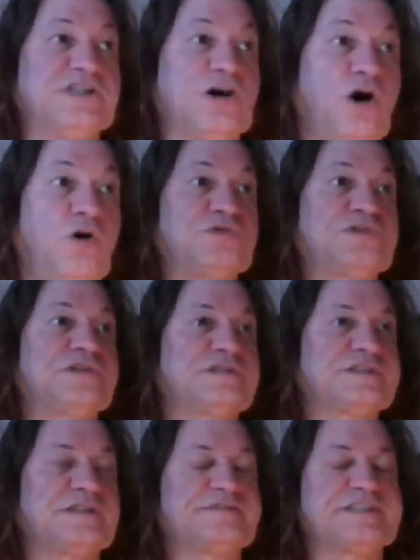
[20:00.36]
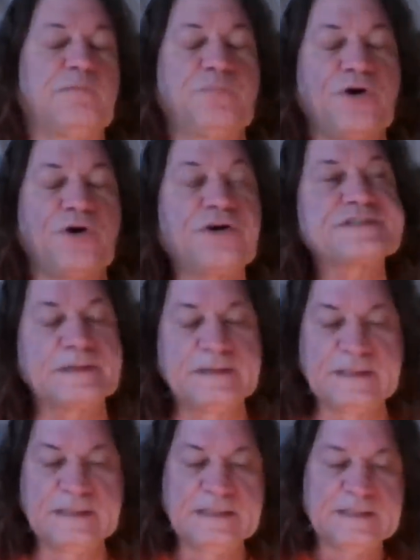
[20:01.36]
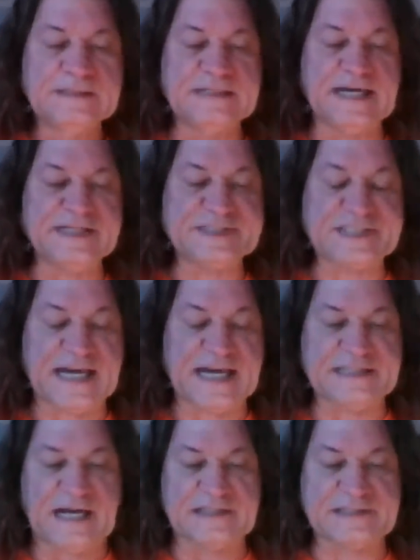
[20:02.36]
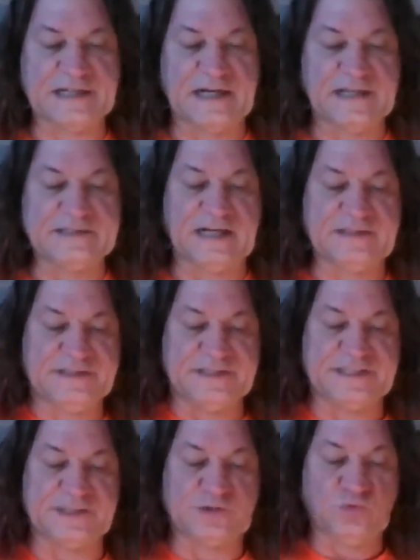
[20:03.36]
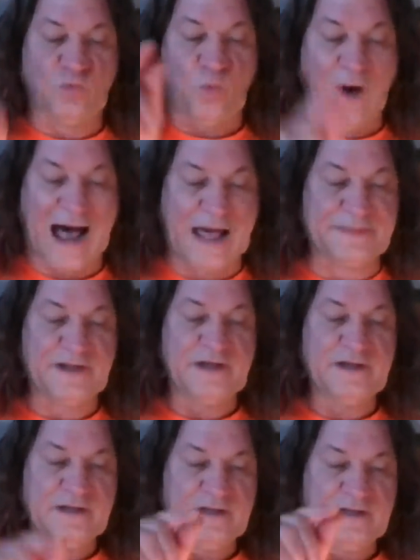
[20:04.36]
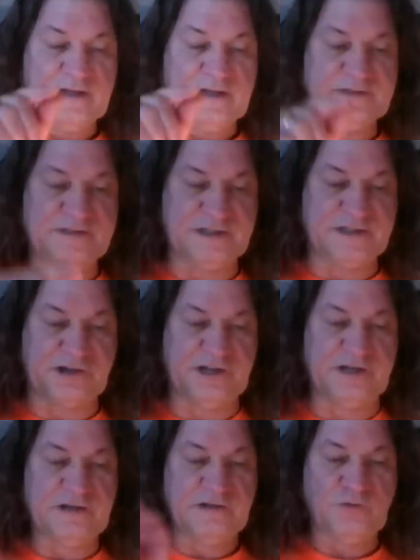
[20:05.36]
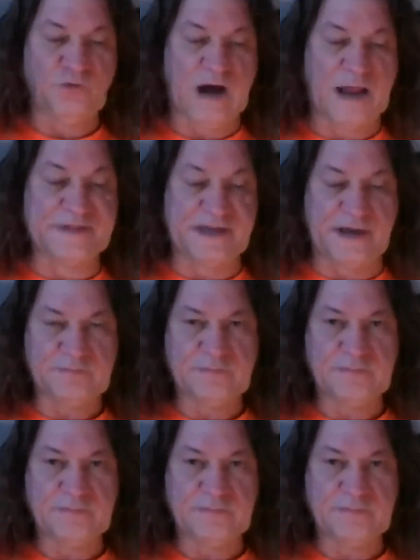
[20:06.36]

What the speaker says: the authors of some books, they say that that this is 1 degree, 1 year.